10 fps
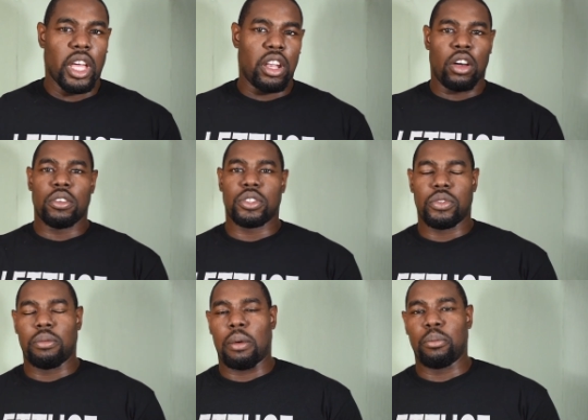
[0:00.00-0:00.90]
and always
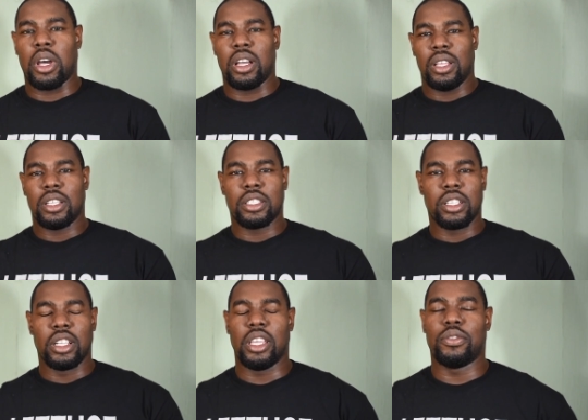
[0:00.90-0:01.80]
remember
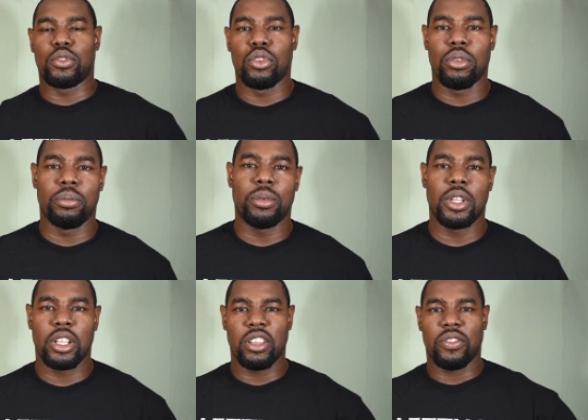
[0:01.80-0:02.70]
to leave room
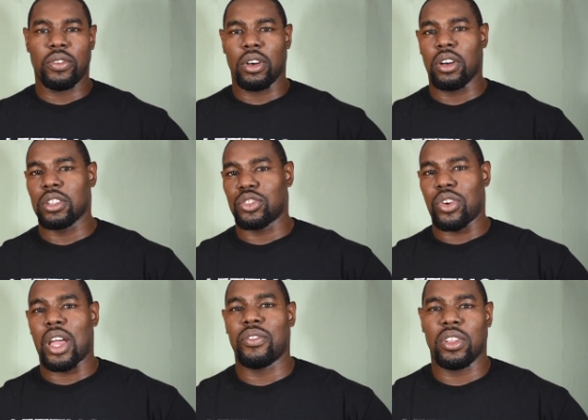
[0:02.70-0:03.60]
for
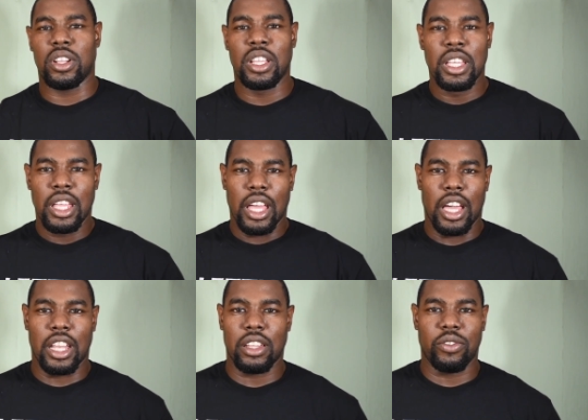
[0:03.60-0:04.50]
travel
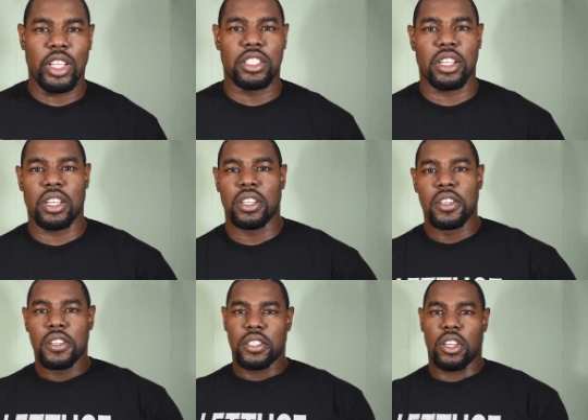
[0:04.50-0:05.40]
and adventure.
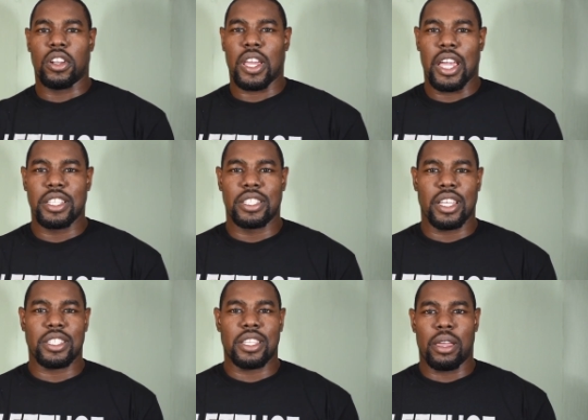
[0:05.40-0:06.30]
See all you guys
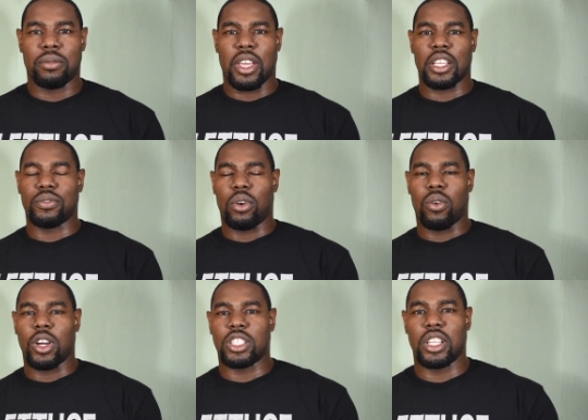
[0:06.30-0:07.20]
next time. Thanks
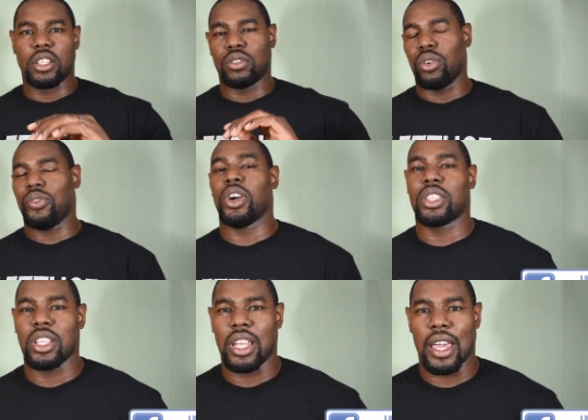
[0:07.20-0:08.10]
for watching. Don't
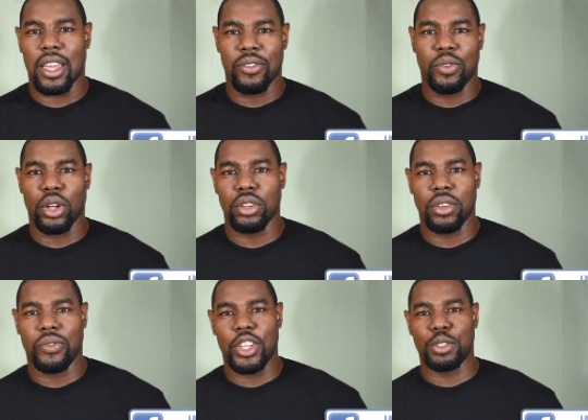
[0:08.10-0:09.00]
forget to like and follow
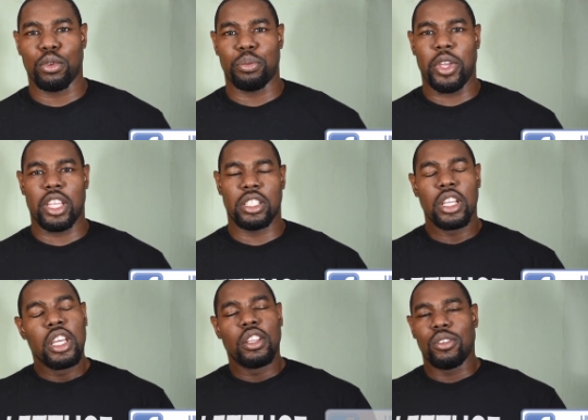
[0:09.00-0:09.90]
the Facebook page.
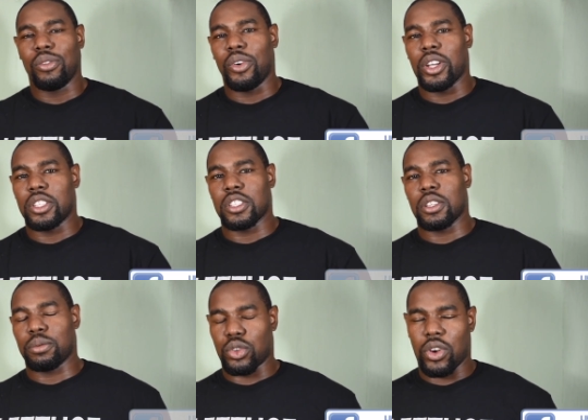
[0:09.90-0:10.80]
Don't forget to
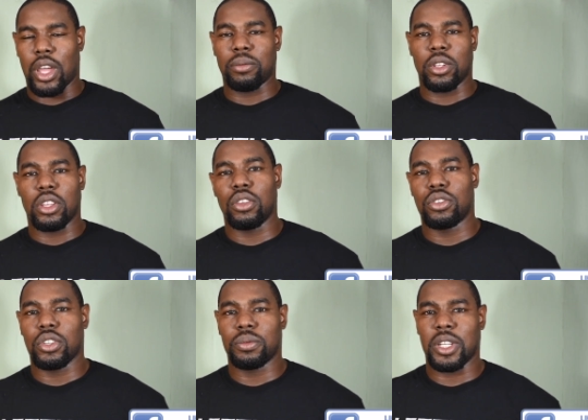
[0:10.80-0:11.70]
subscribe to the YouTube